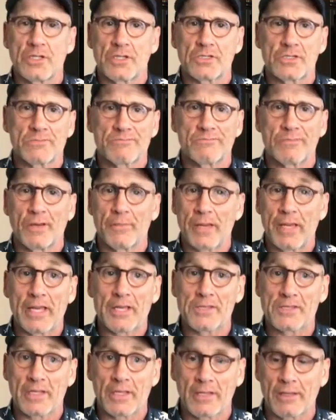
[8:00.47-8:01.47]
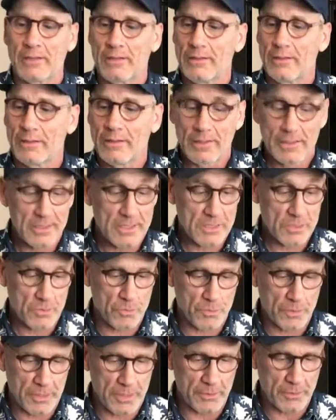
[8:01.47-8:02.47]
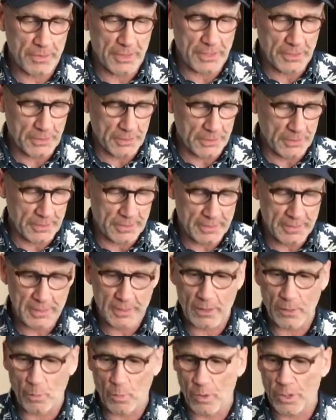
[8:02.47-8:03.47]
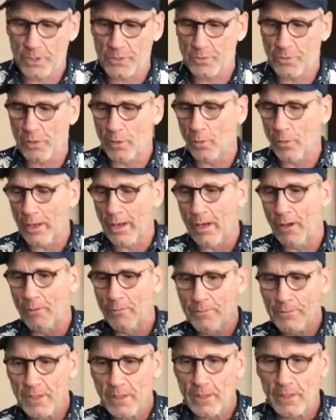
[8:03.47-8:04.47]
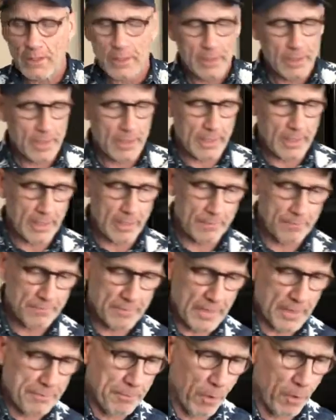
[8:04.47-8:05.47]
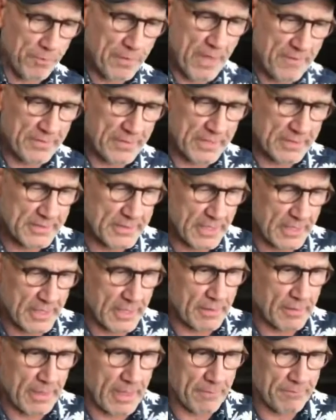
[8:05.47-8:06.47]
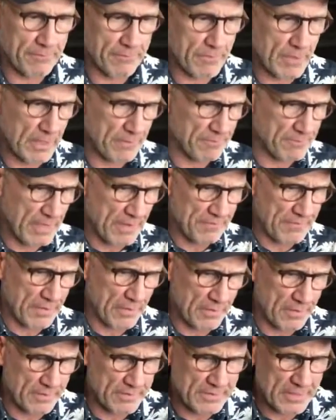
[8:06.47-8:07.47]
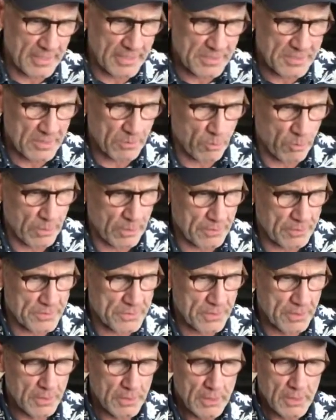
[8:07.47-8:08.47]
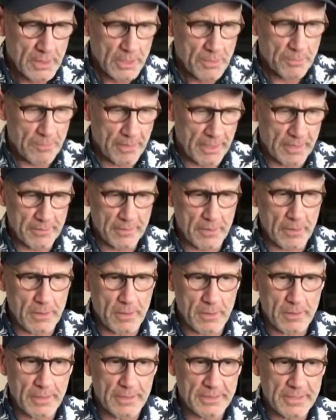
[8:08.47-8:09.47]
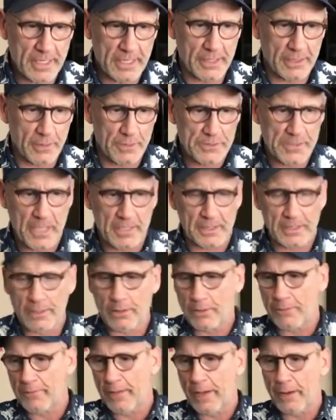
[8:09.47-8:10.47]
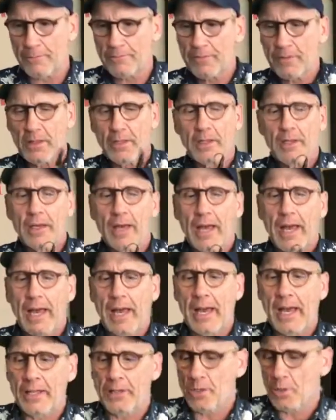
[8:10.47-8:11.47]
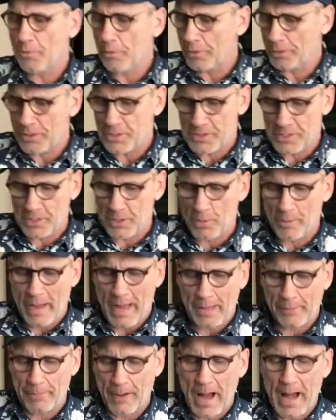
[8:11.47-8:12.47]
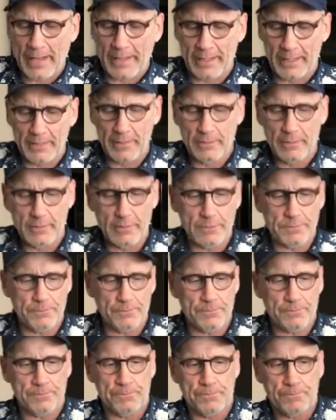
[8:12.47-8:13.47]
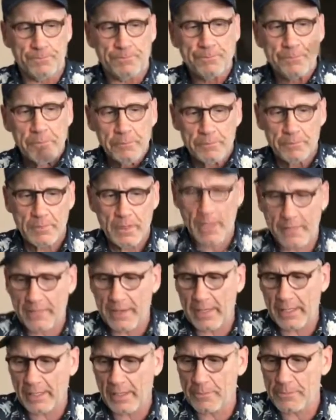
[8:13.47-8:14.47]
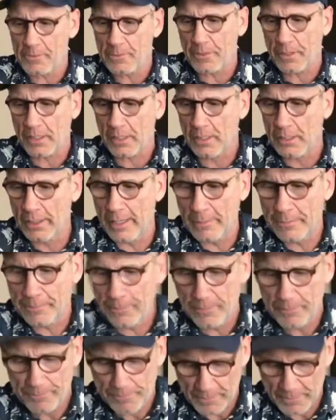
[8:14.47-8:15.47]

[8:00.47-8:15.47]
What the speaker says: just amazing. It's really, really good. It works real well. They both have an antenna. I've got the antenna somewhere else, but antenna goes on here and there. And you put this in your back pocket. And then it comes with a clip